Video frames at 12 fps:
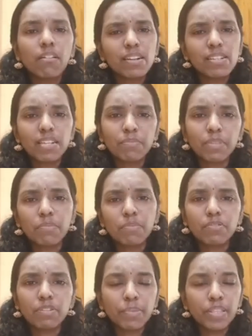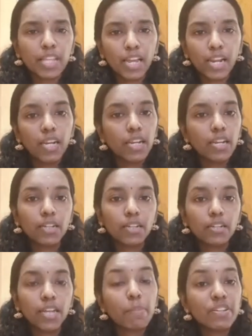or sometime it will be there in
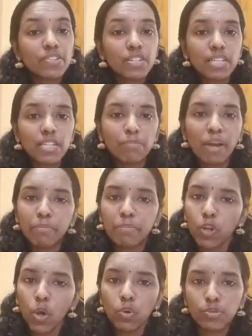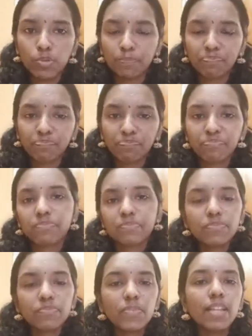emergency department also.
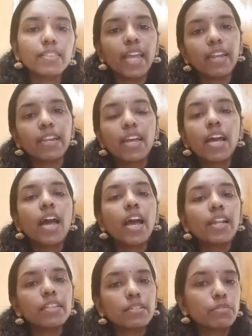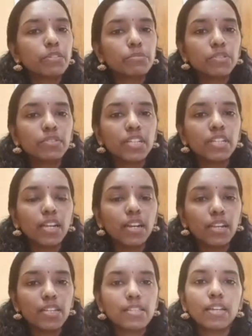Then another one more thing,
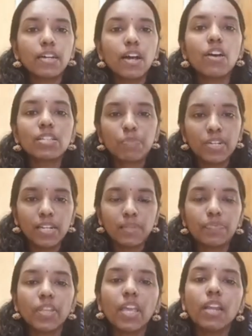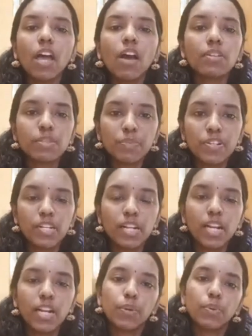it is a hospital. In
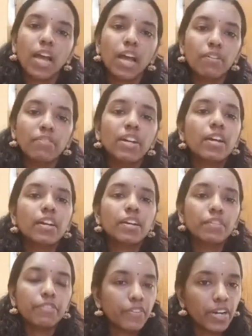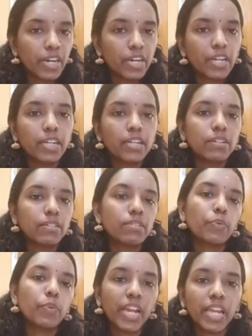hospital, you have different
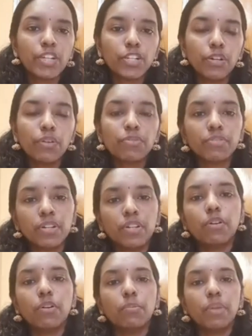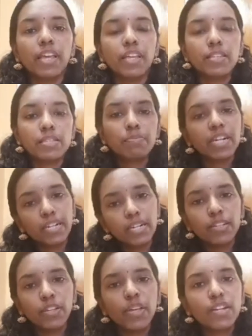variety of role plays, but
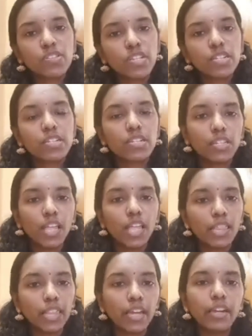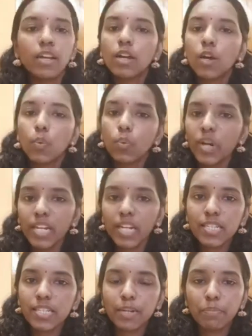you can just think that one,
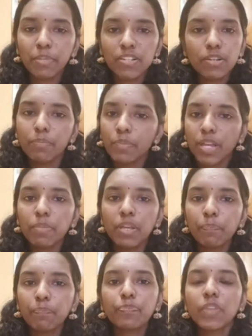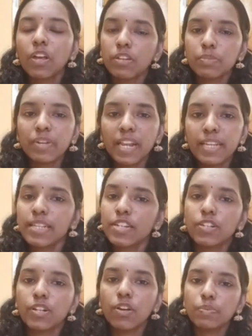it is admission, maybe
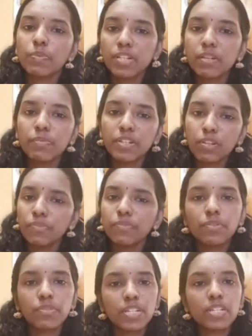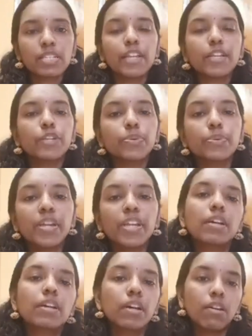hospitalization. Hospital means, of course, it is like
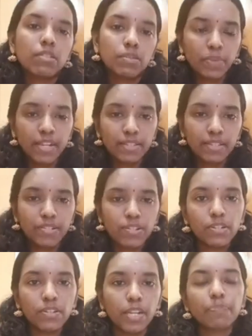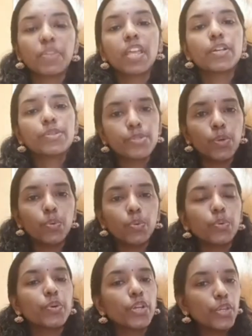during hospitalization only.
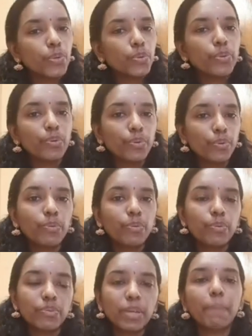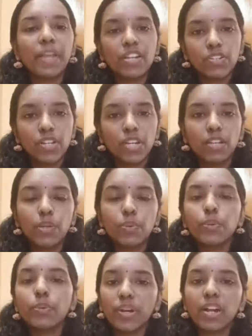So you know the patient,
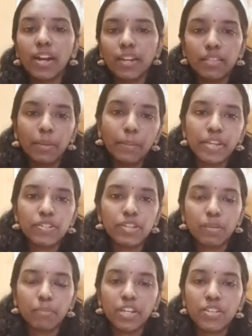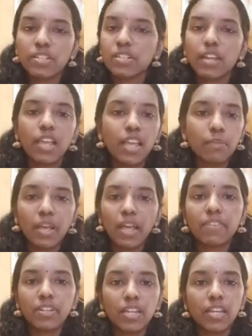you know regarding the patient, patient's name,
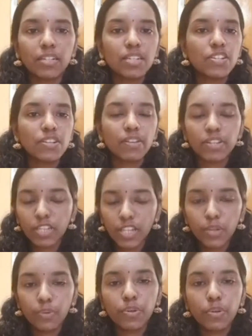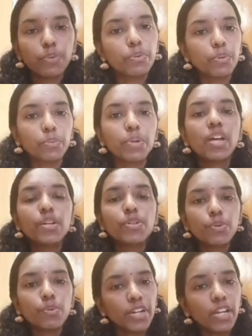everything, condition, everything you know.
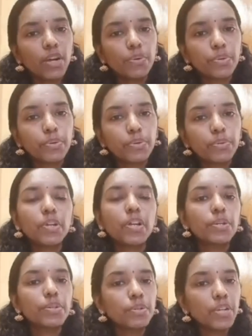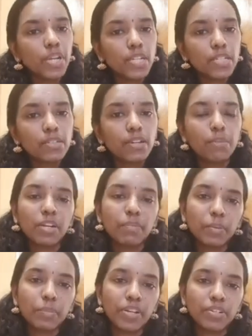So what you have to do during
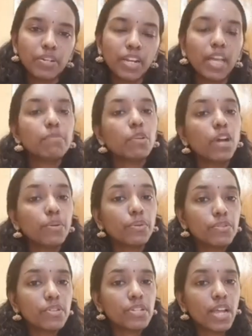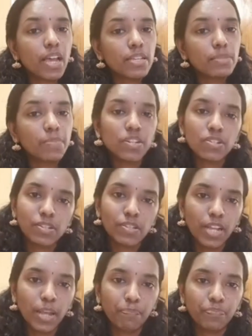treatment preparation time, you have to just ask
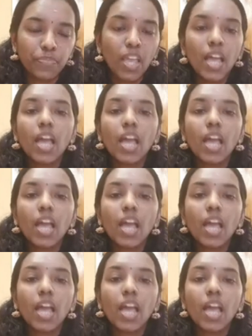patient's name.